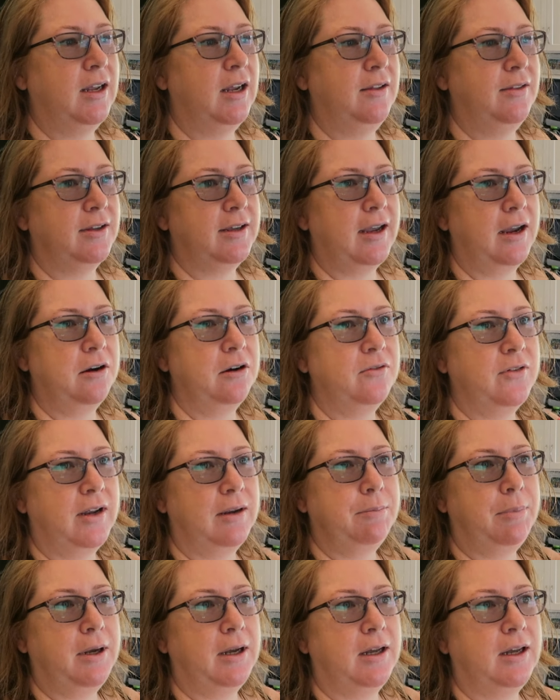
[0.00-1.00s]
And the
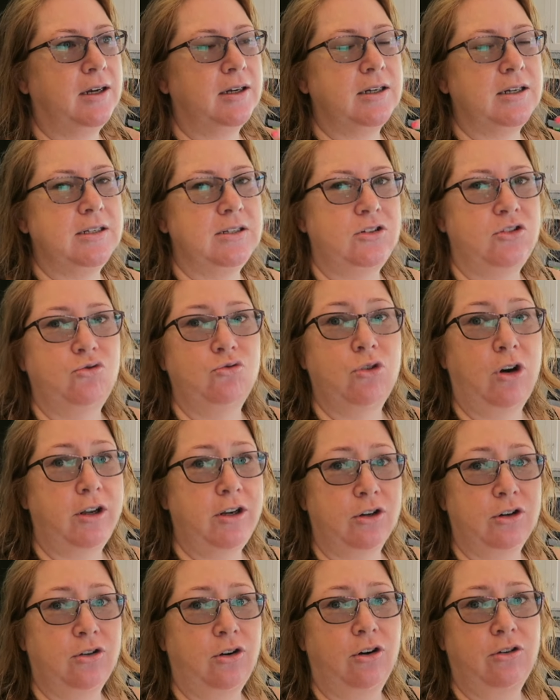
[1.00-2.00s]
caravan park is
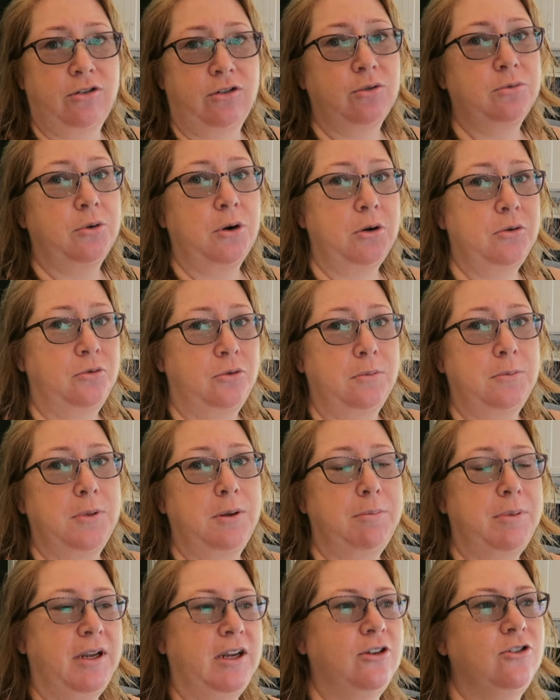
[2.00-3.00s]
right across the road from
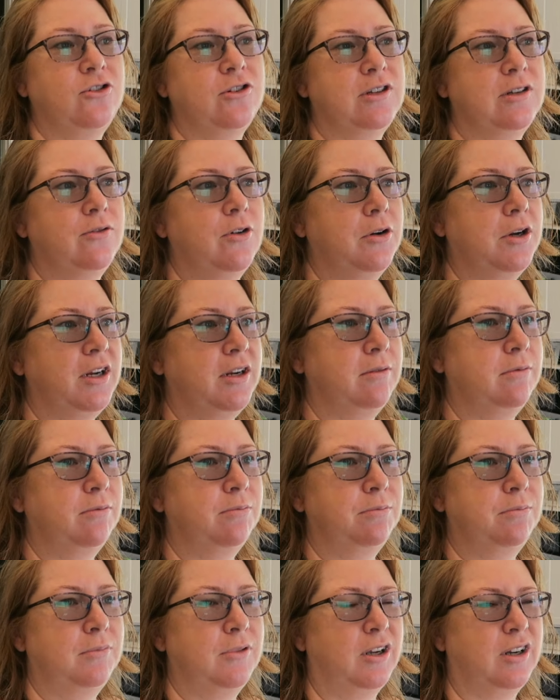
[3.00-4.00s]
the beach. It's a very,
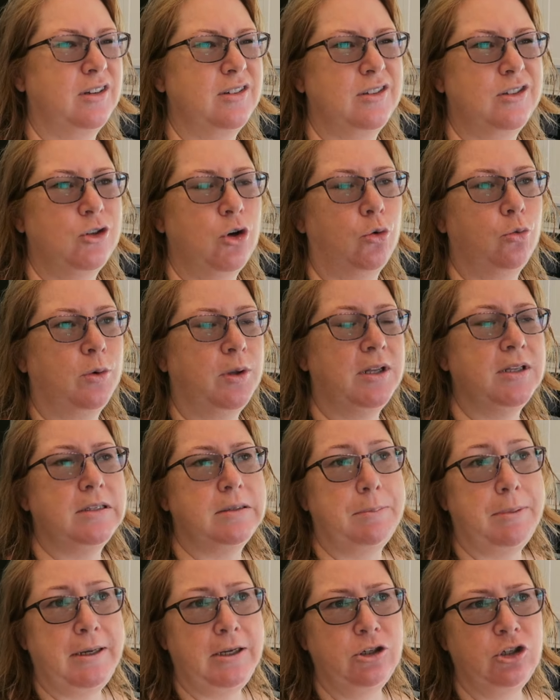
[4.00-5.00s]
like it's not, well
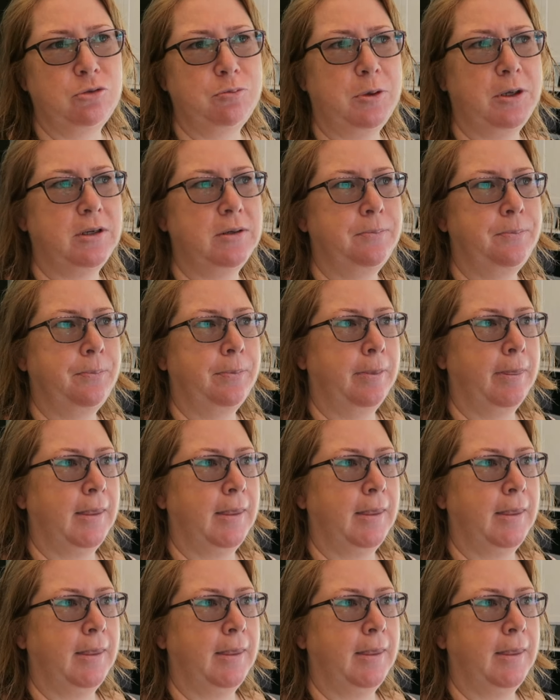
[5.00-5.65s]
it's a beach, but